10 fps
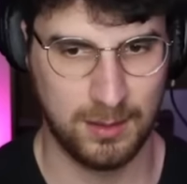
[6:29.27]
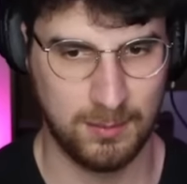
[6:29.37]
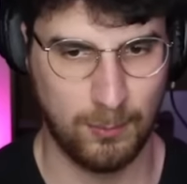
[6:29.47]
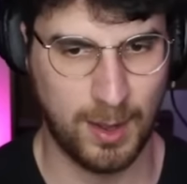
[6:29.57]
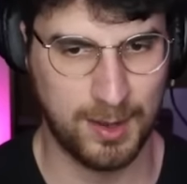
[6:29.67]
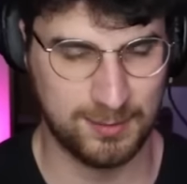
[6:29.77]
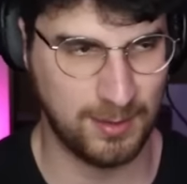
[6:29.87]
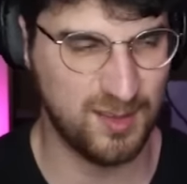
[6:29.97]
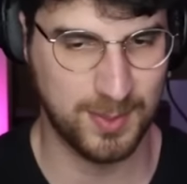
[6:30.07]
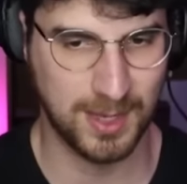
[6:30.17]
why doesn't
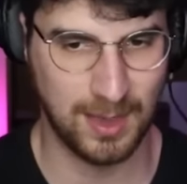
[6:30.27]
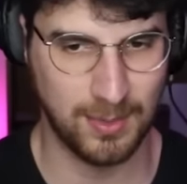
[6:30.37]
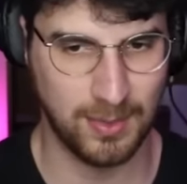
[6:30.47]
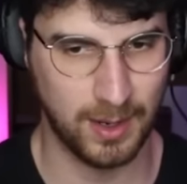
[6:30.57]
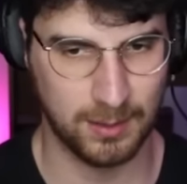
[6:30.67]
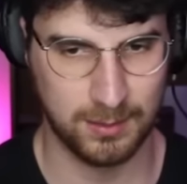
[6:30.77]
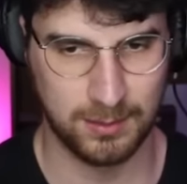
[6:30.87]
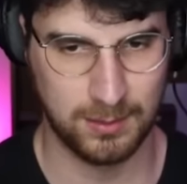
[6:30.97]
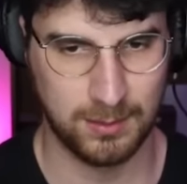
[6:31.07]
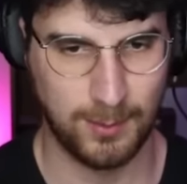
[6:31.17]
life begin there?
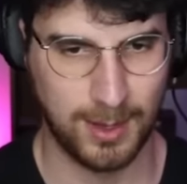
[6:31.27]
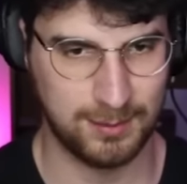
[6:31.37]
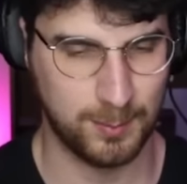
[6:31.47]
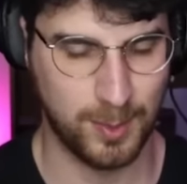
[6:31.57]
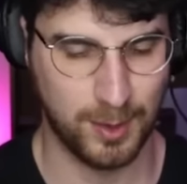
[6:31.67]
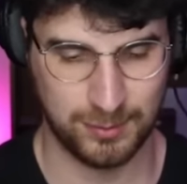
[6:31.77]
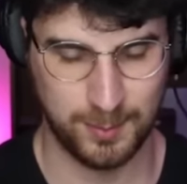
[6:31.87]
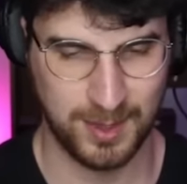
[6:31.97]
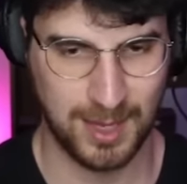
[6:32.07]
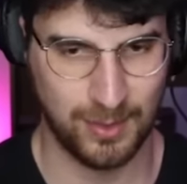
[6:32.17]
Why doesn't personhood
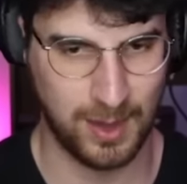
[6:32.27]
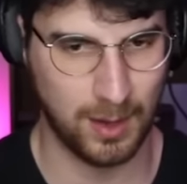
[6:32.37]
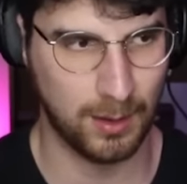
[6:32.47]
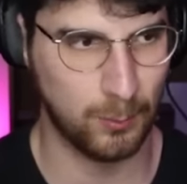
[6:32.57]
begin there?